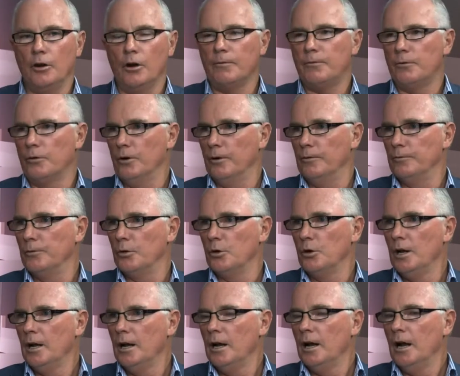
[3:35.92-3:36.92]
offer of
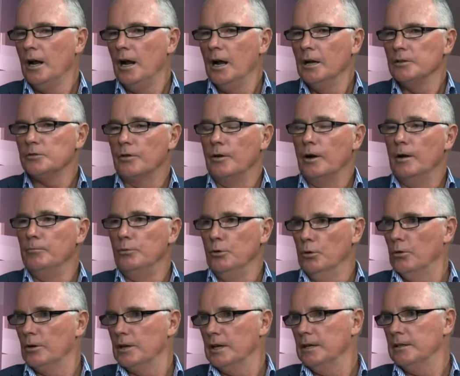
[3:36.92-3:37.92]
sort of
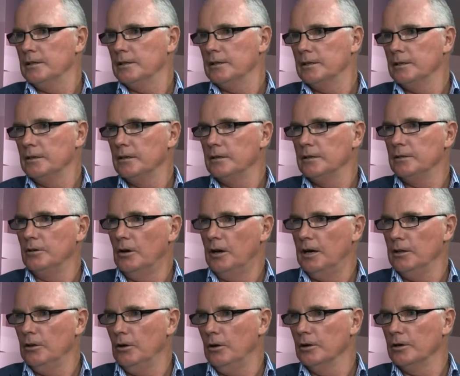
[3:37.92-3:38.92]
broader
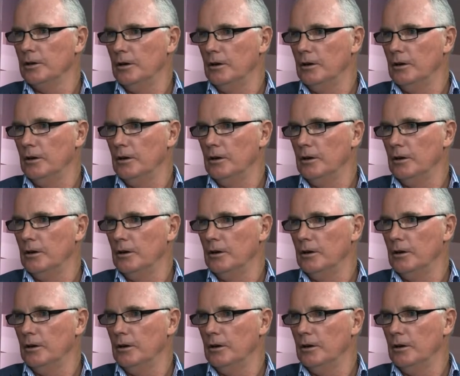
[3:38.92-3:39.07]
dialogue